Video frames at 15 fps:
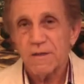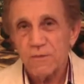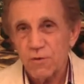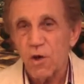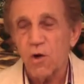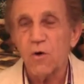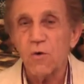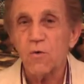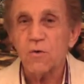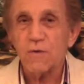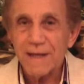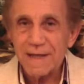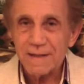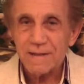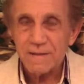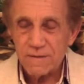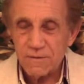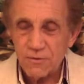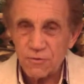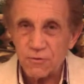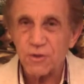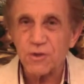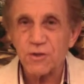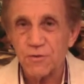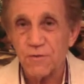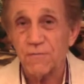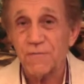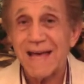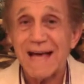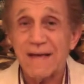No nutritional
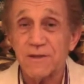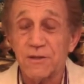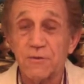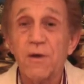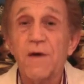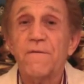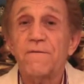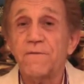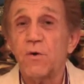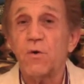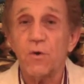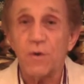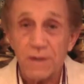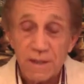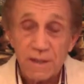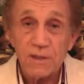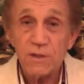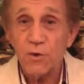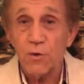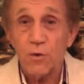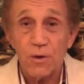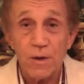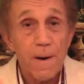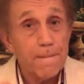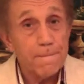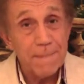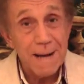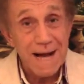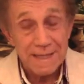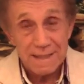value for your
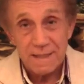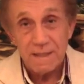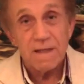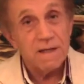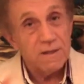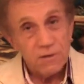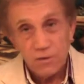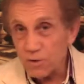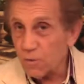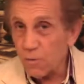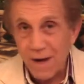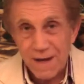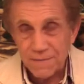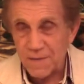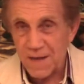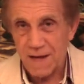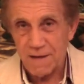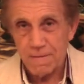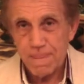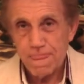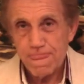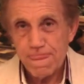body. You don't want that.